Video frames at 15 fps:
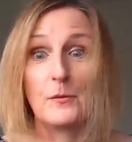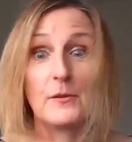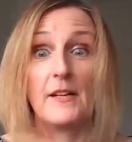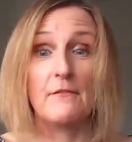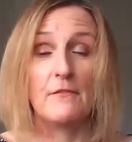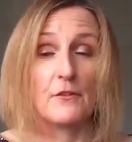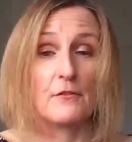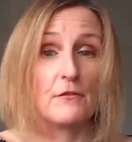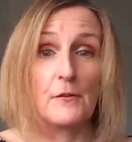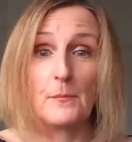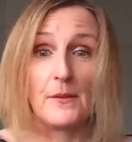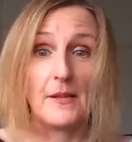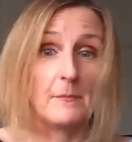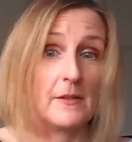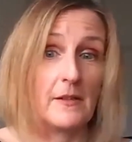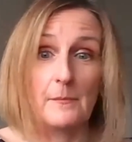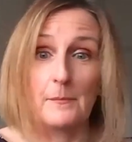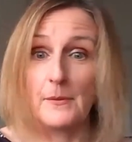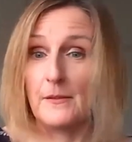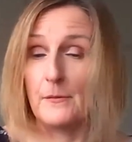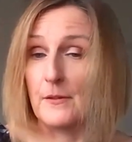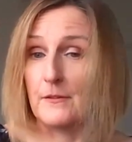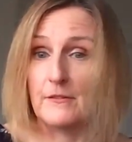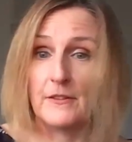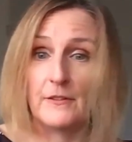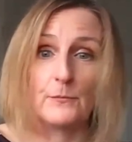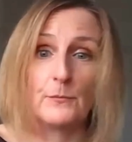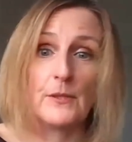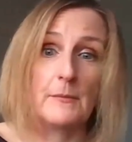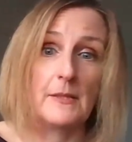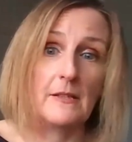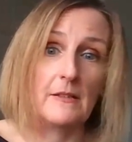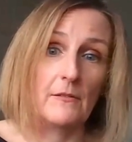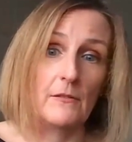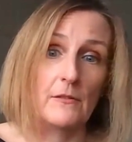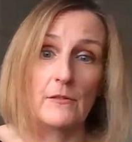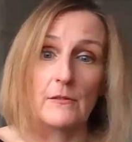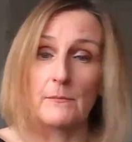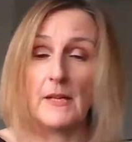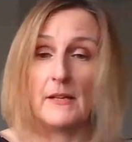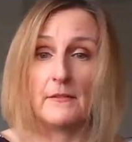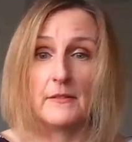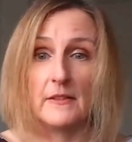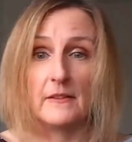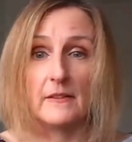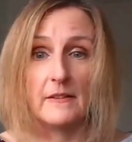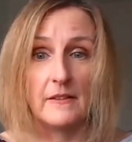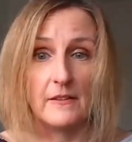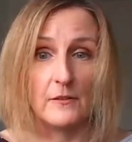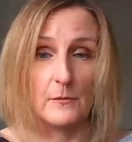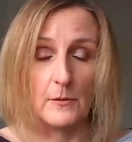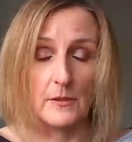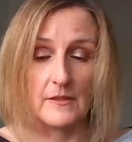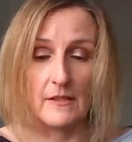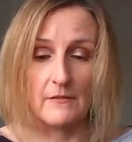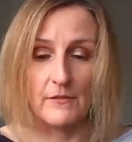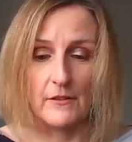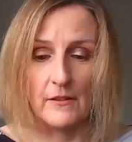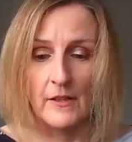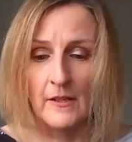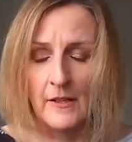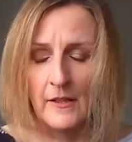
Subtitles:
whatever group that might be, whether it's women or ethnicity or whatever.